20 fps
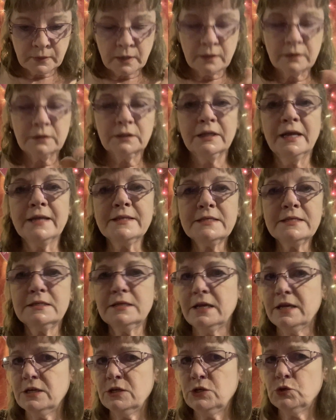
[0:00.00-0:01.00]
Let's
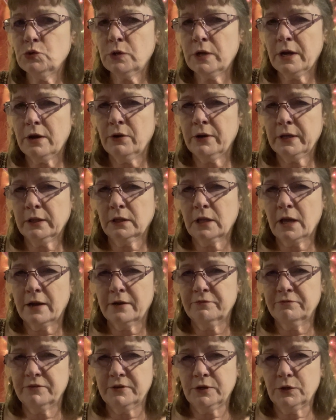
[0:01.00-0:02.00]
say you carry a lot
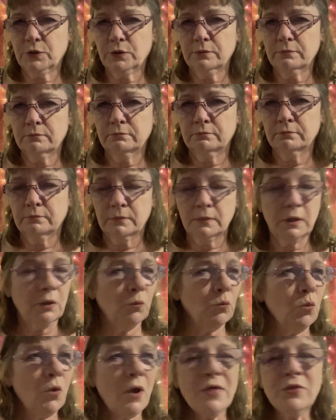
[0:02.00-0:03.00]
of fear,
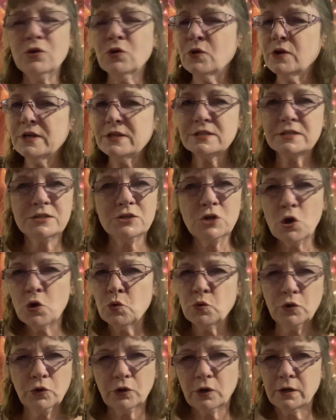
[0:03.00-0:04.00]
whether it's
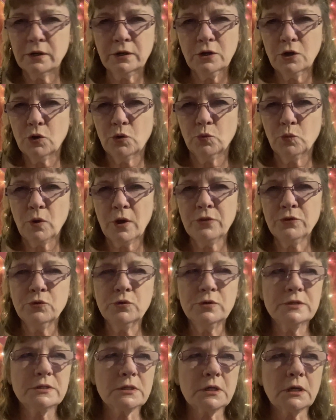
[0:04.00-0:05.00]
known or unknown, whether
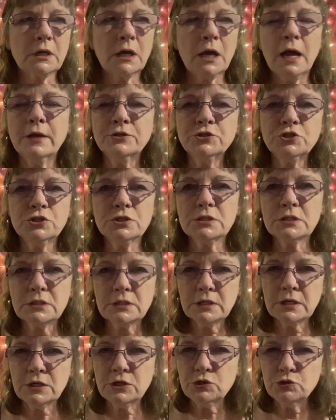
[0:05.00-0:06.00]
it's
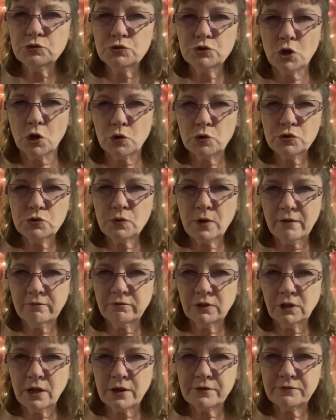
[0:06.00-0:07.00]
consciously you know you have a
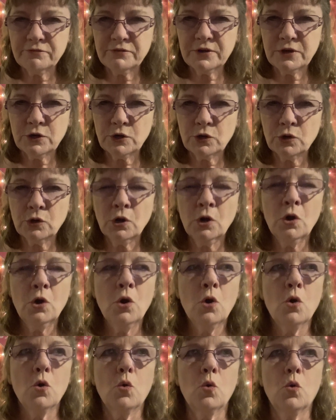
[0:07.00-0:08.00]
lot of fear,
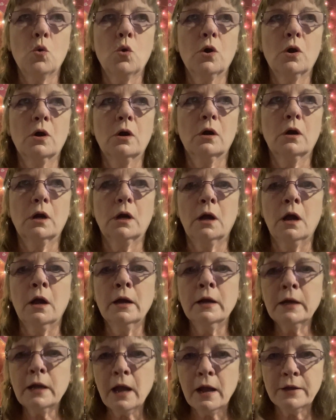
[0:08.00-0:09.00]
or
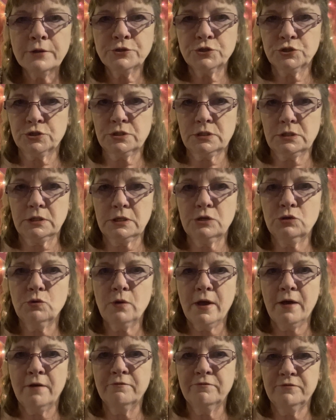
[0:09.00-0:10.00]
unconsciously you
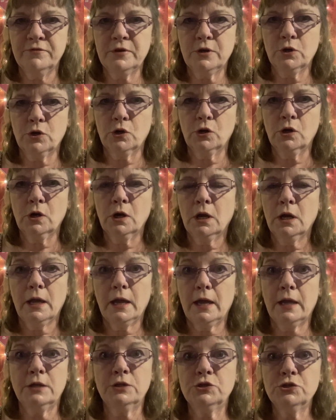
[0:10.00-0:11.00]
have fear
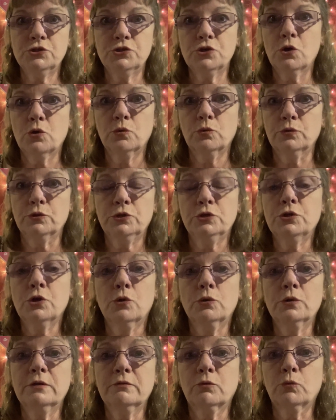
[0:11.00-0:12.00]
and you
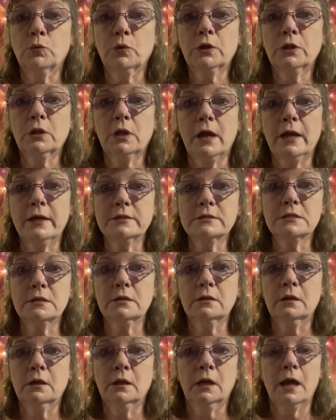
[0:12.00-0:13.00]
don't even realize it.
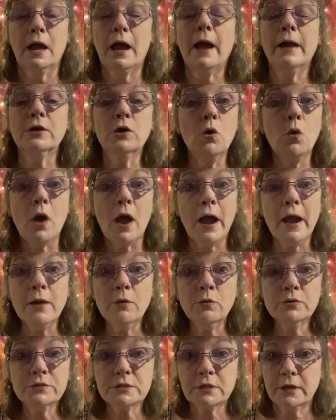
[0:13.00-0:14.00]
I know I
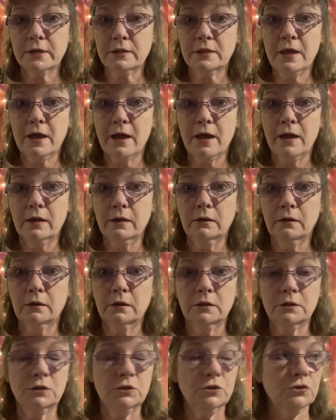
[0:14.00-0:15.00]
was like that
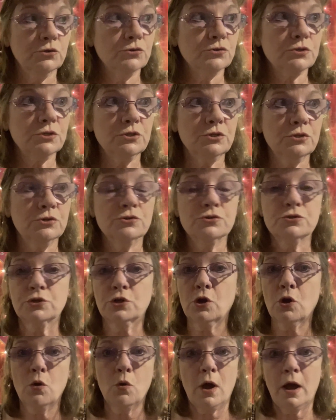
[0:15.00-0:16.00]
years and years ago.